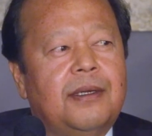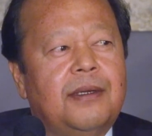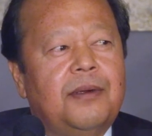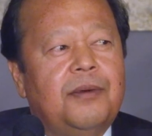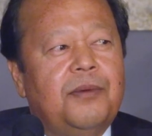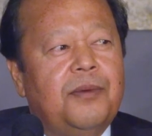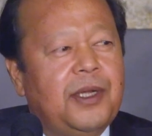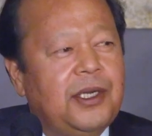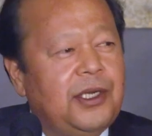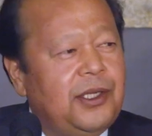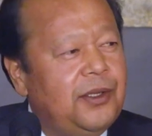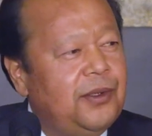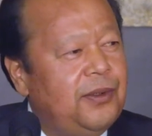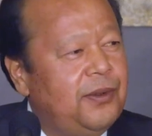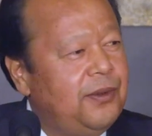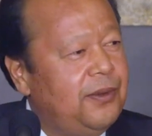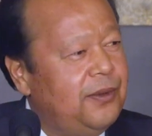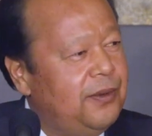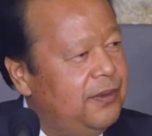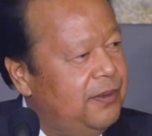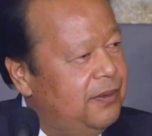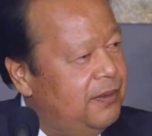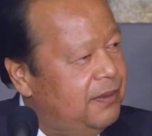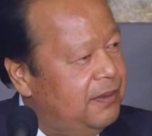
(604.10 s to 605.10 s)
when
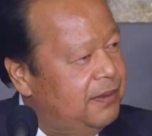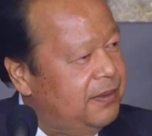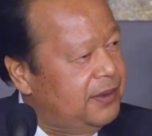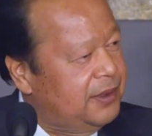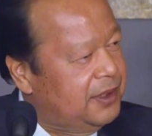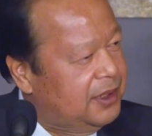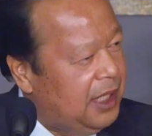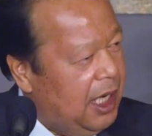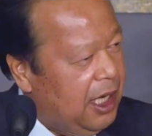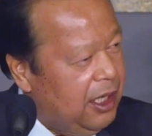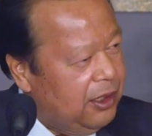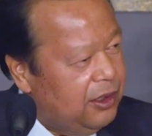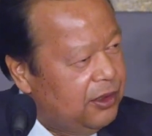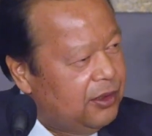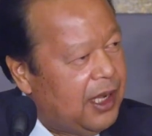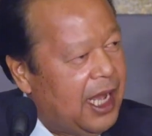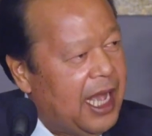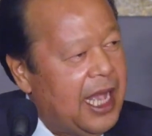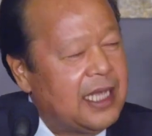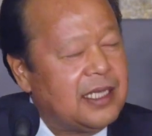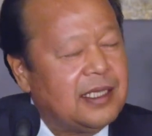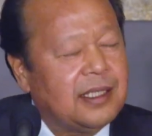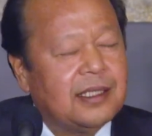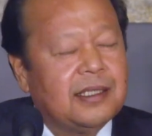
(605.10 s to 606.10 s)
you start to
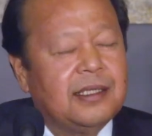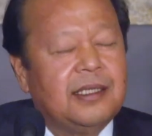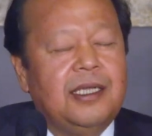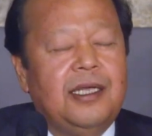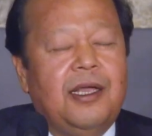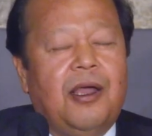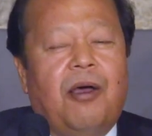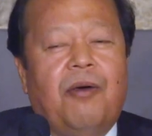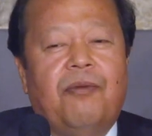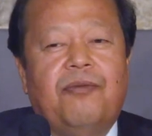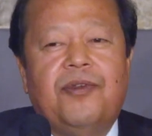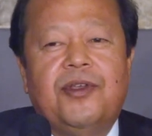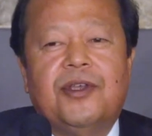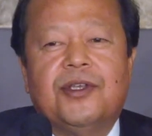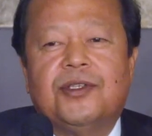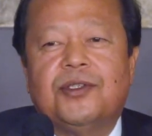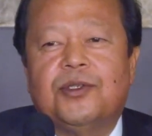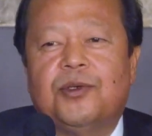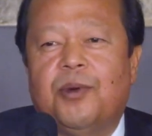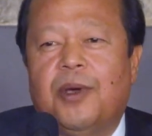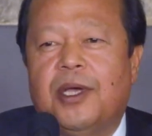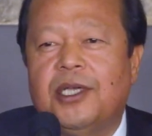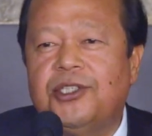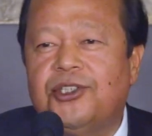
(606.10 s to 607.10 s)
ask the obvious
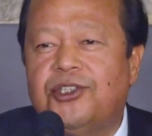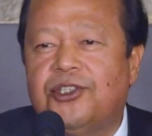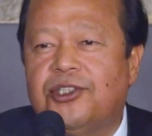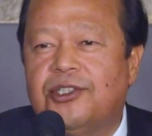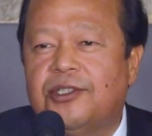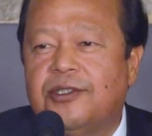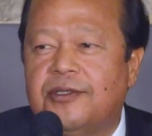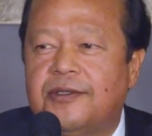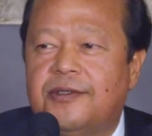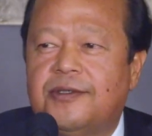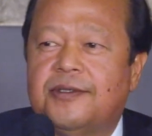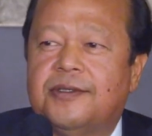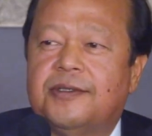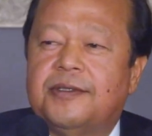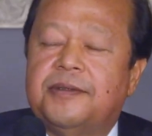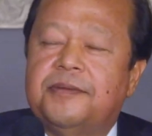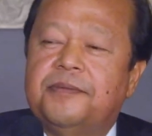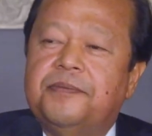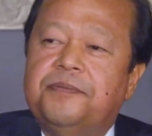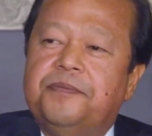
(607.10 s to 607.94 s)
questions,